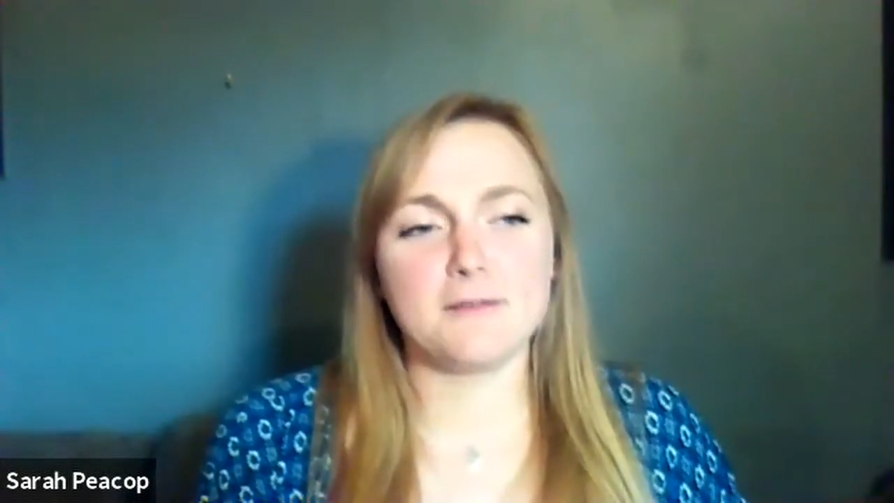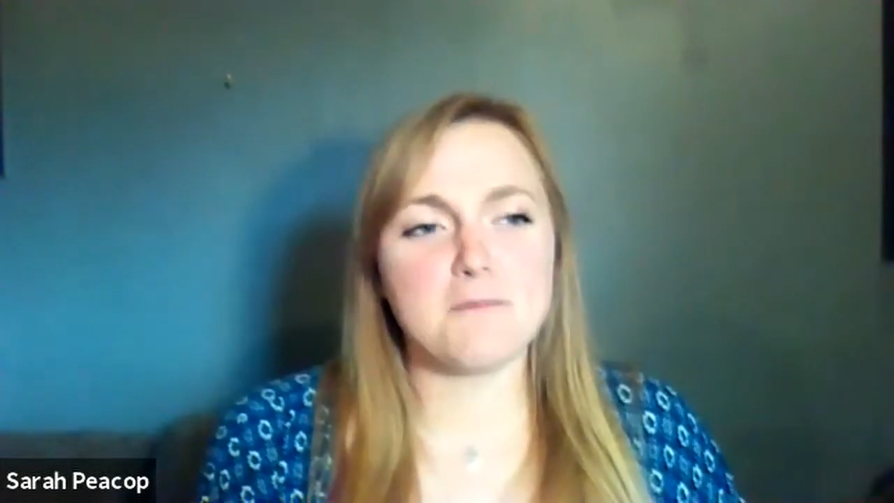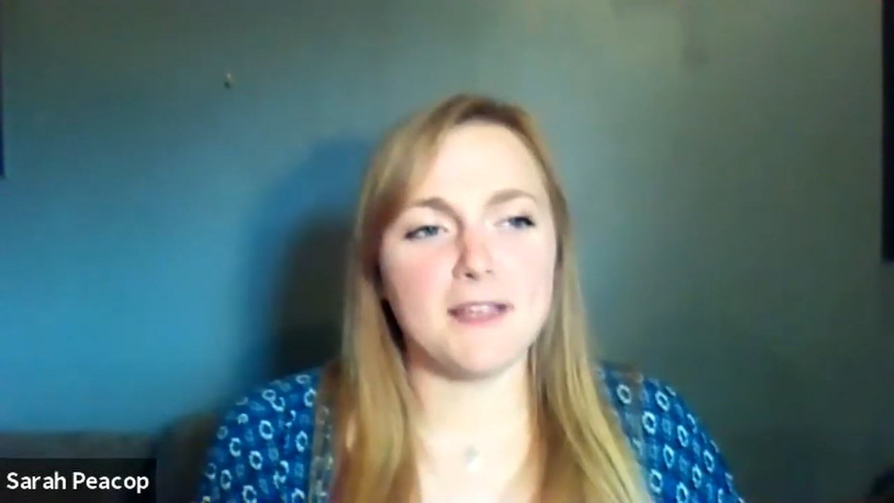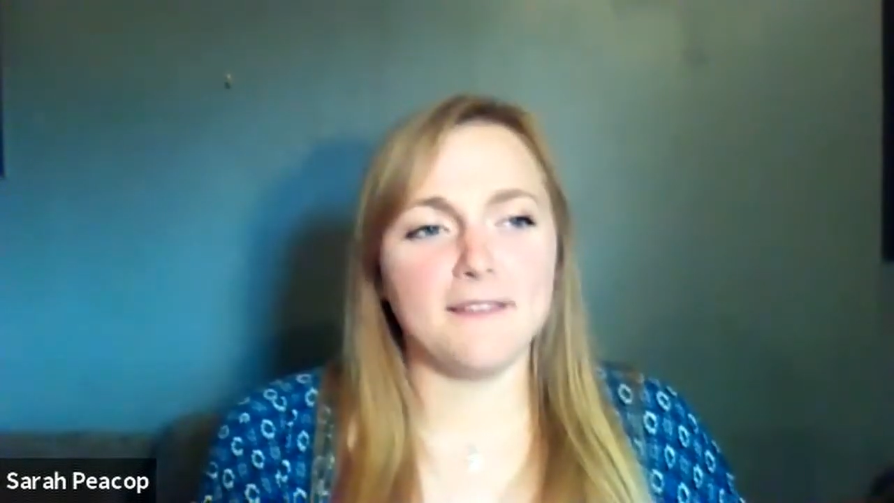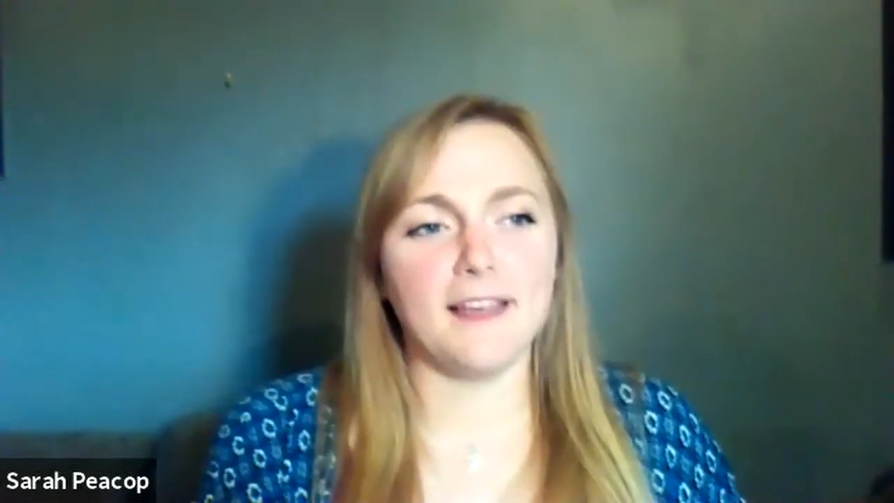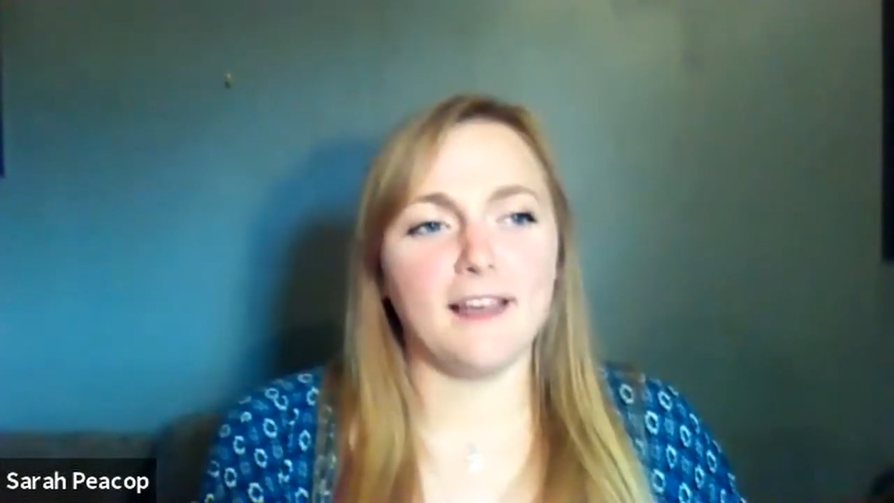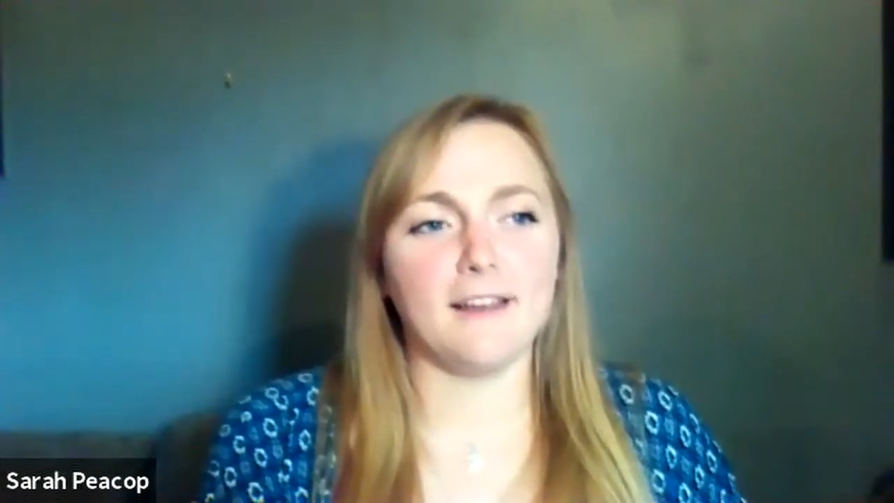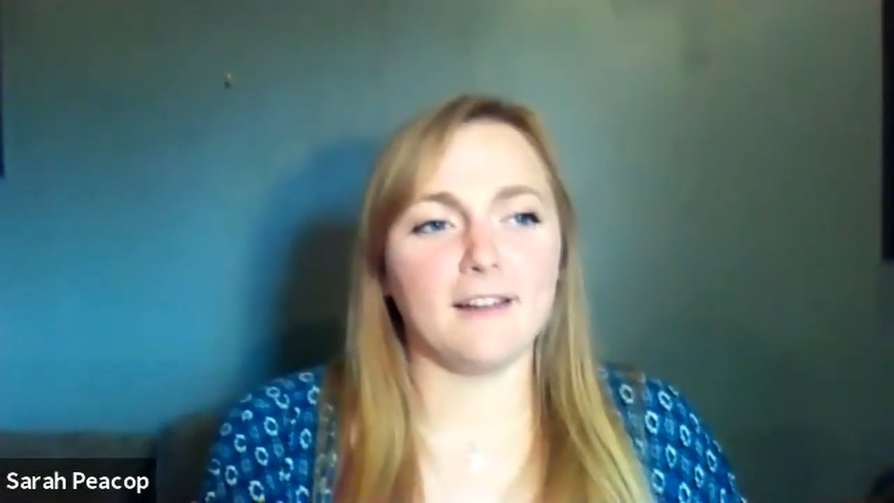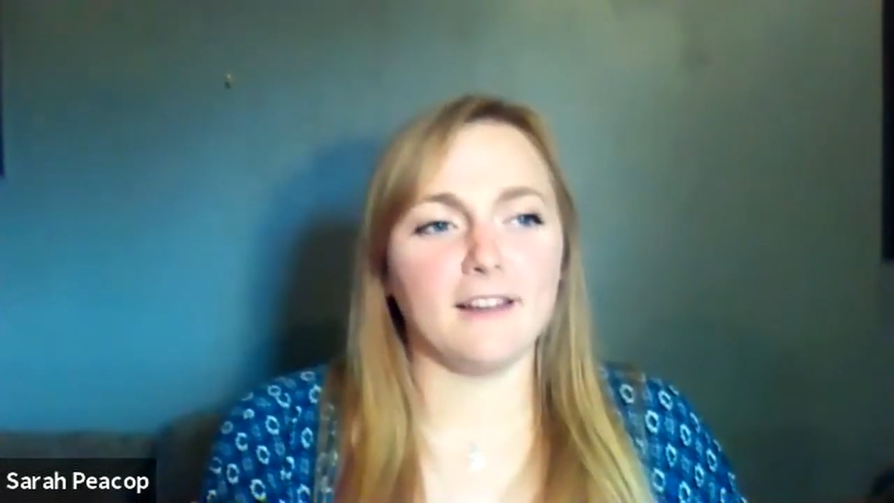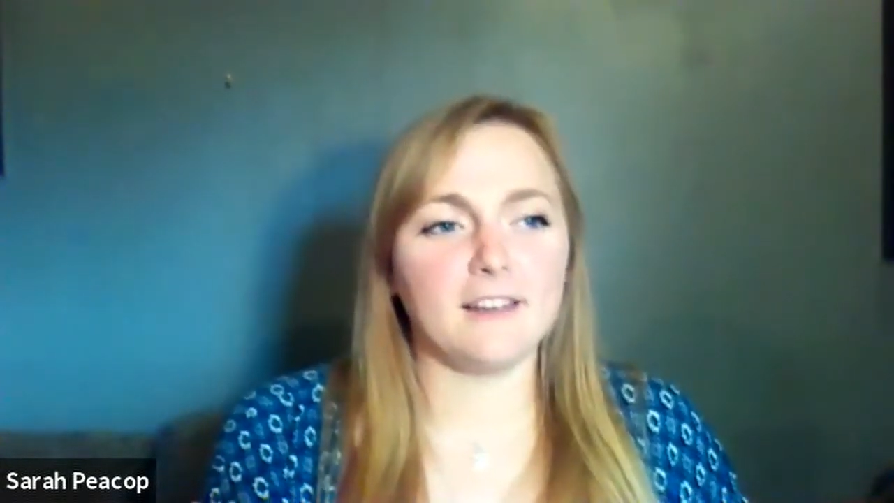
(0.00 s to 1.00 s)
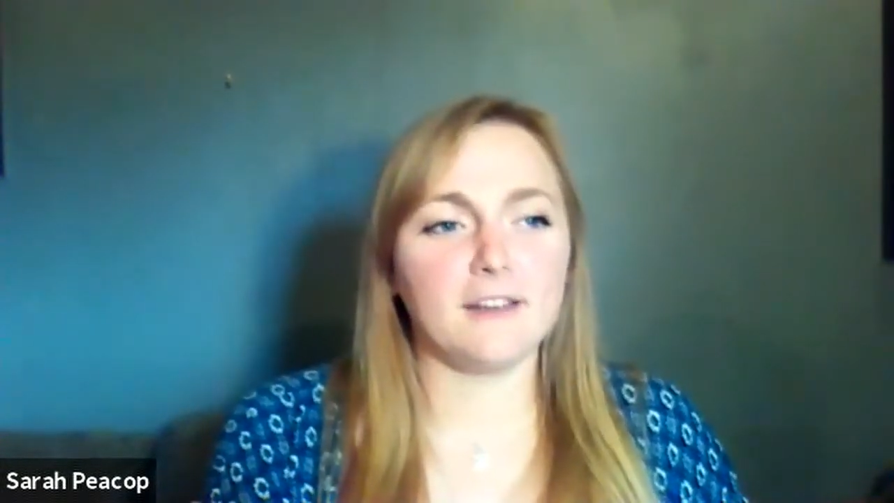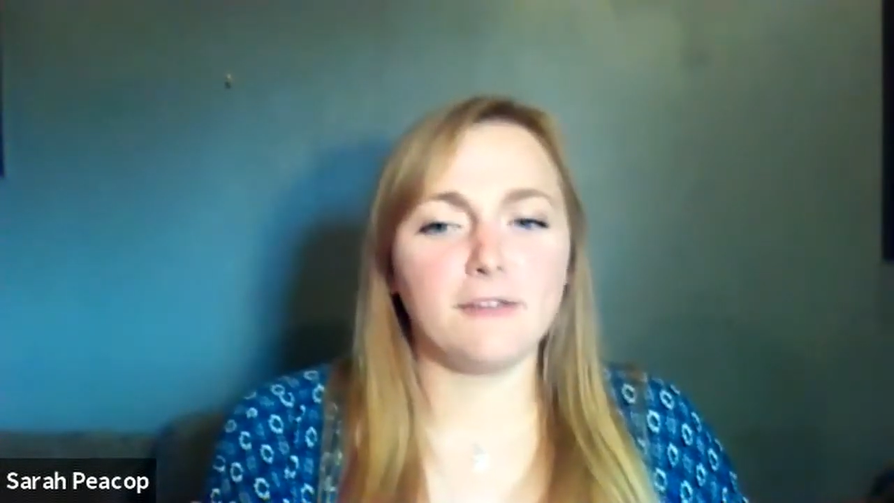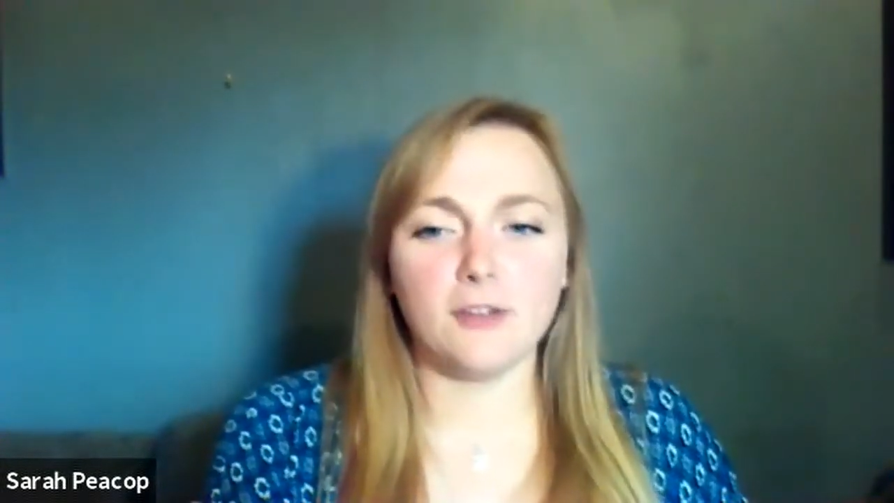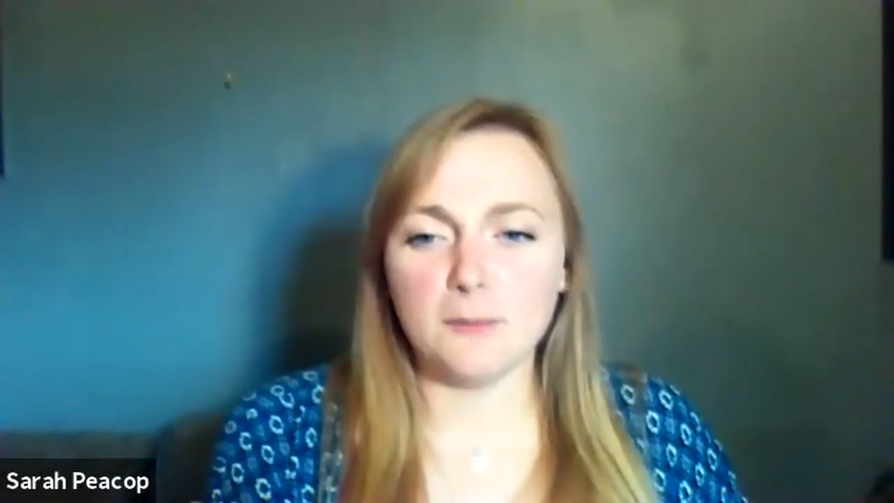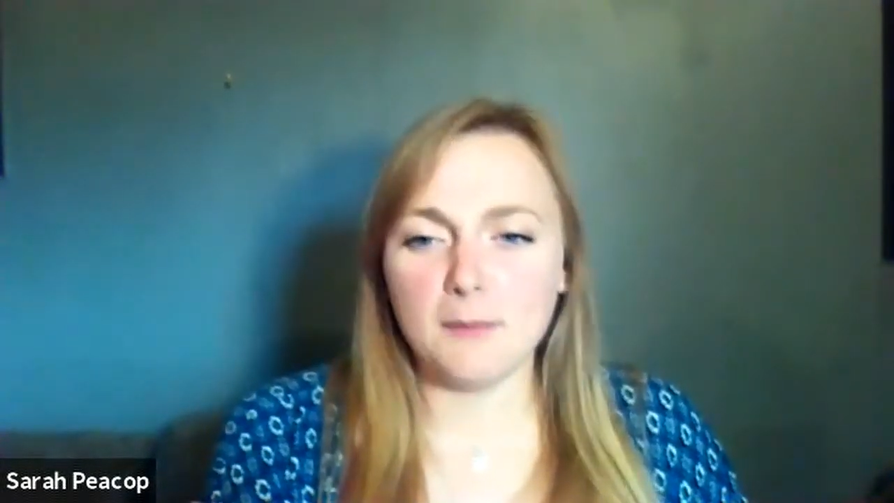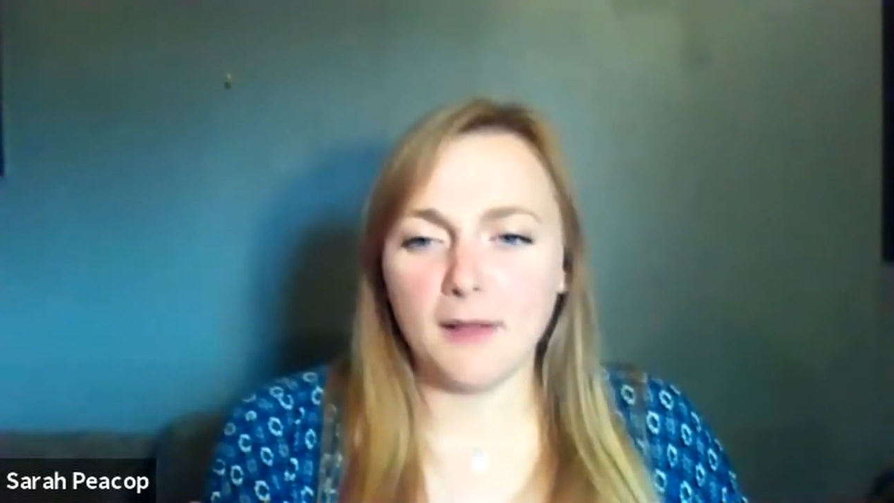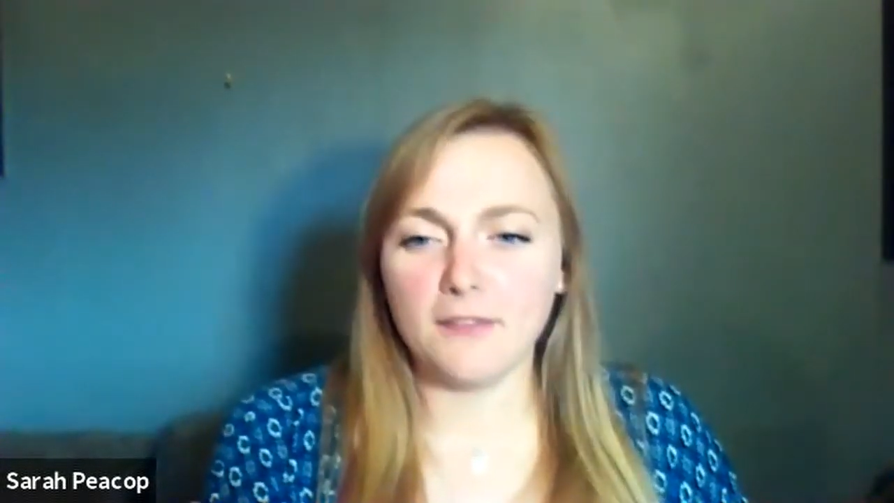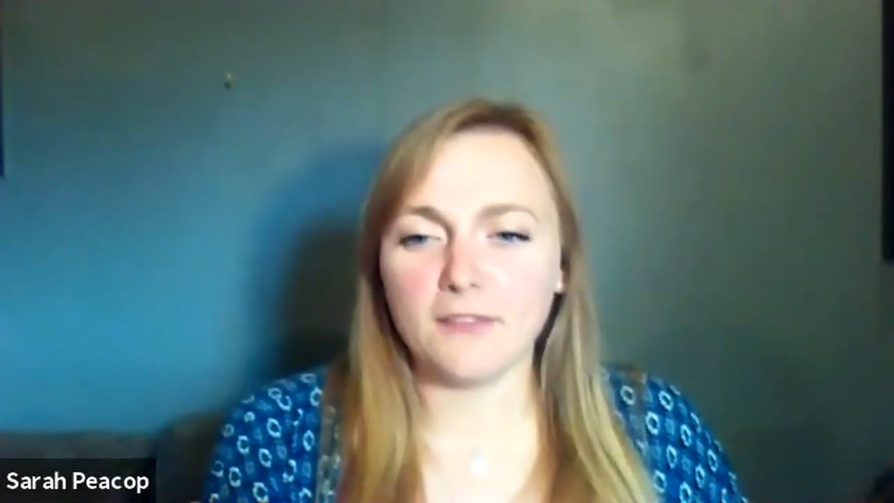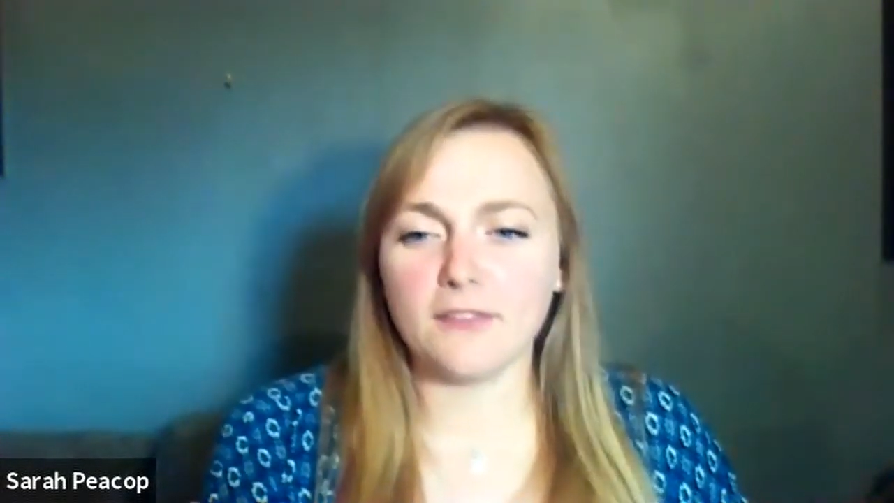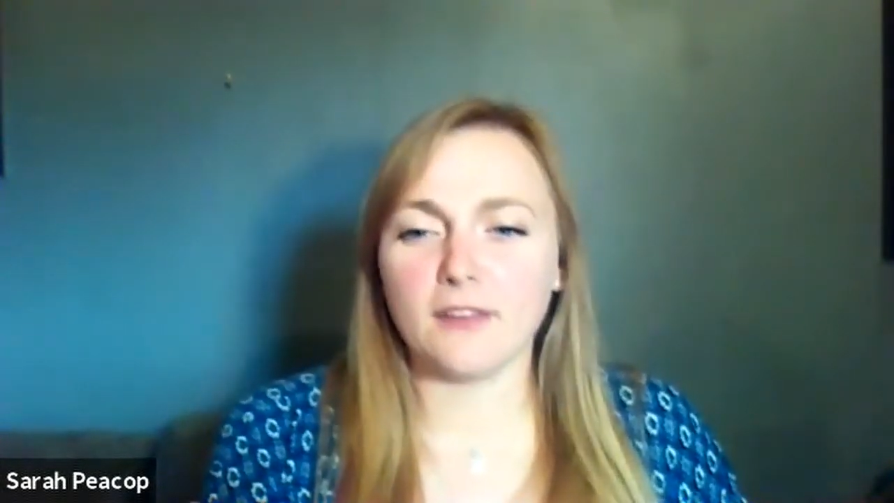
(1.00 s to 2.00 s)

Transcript: been there like a few months